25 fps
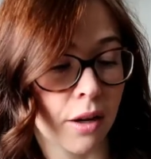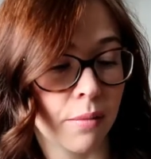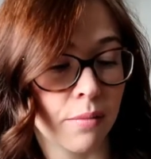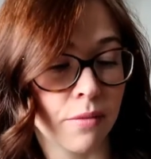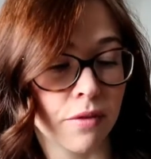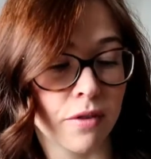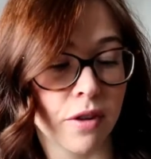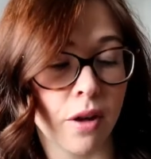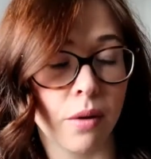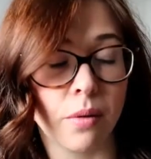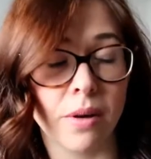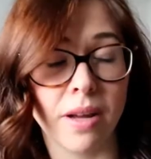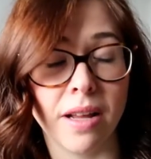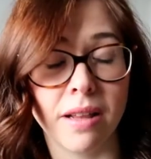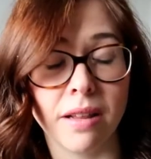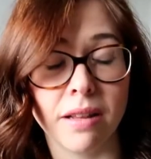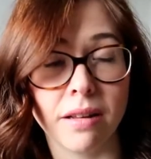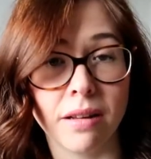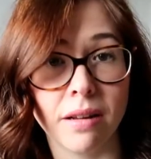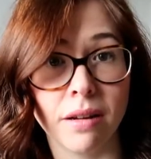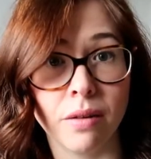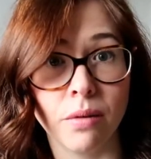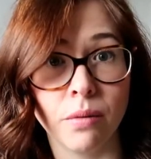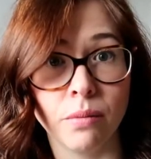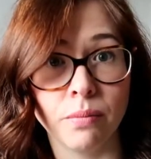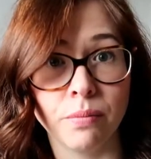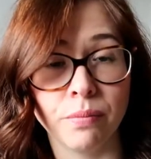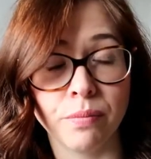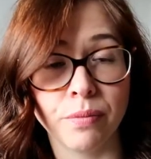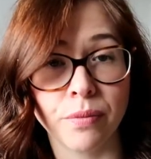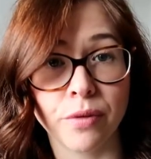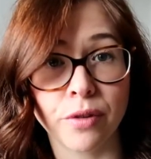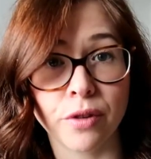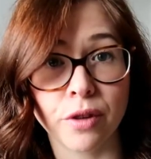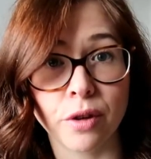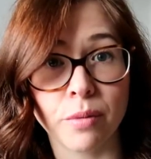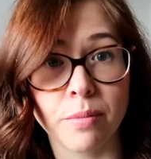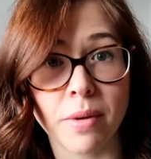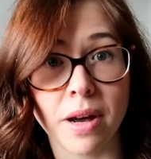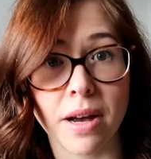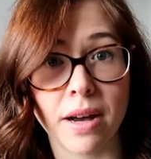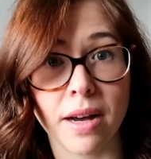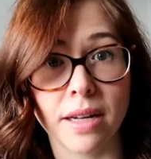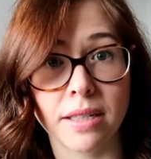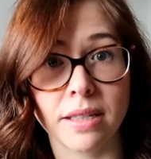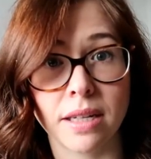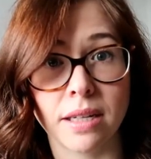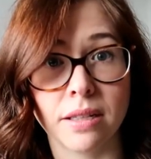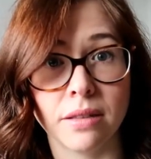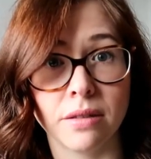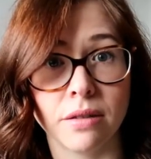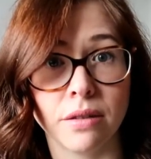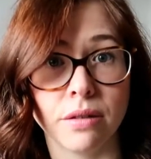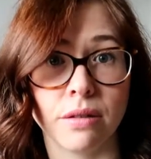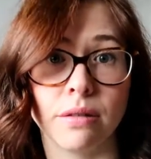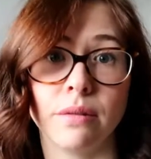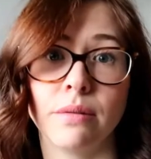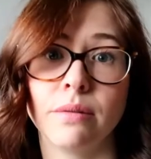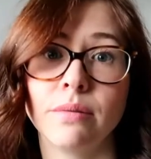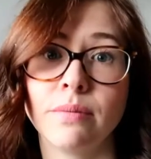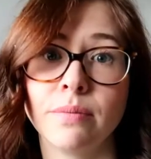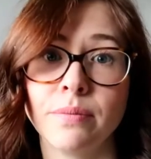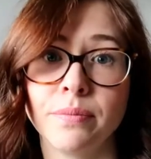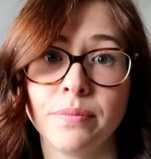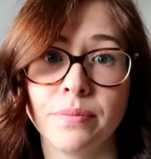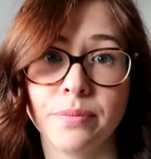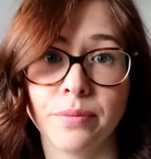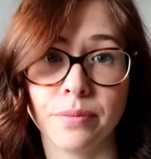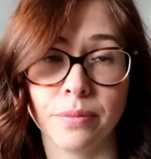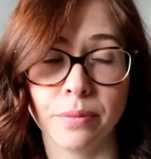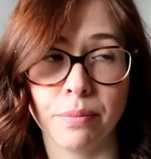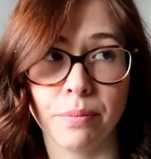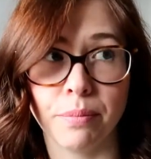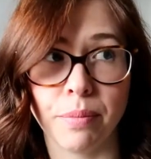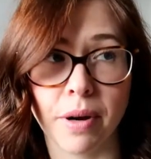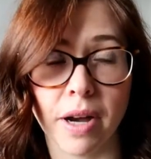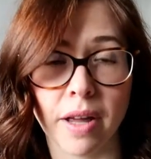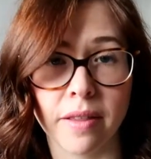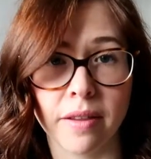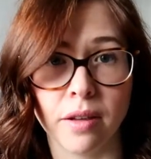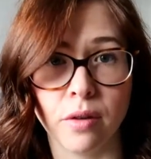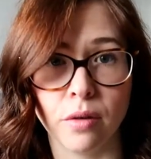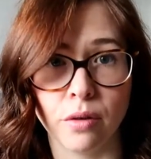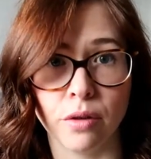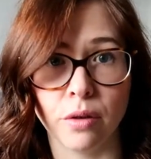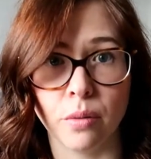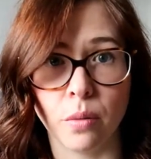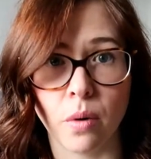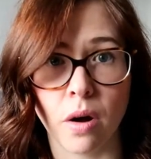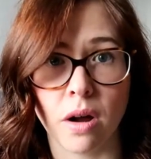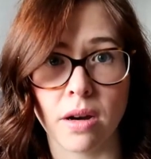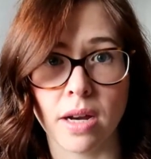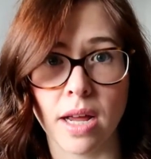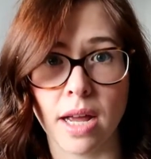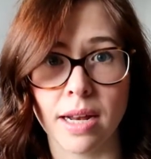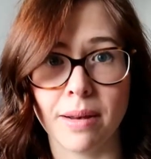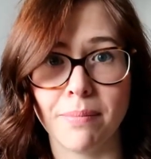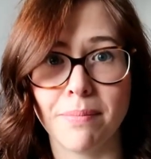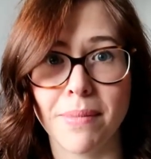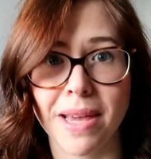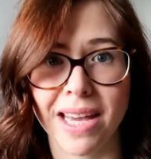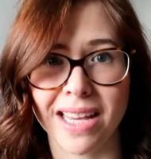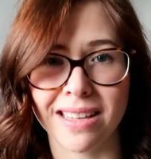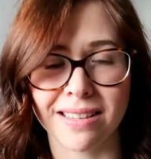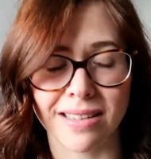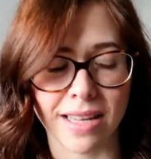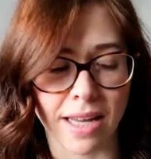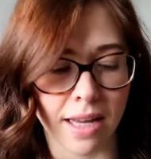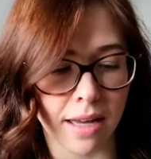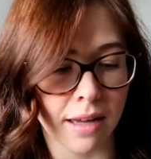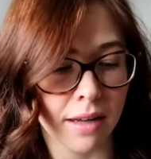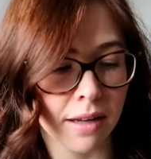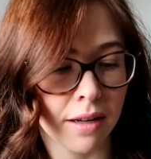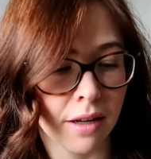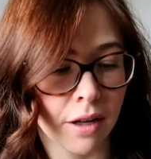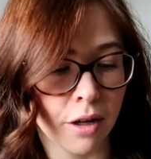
So in the summer I tend to buy the other one and mix it.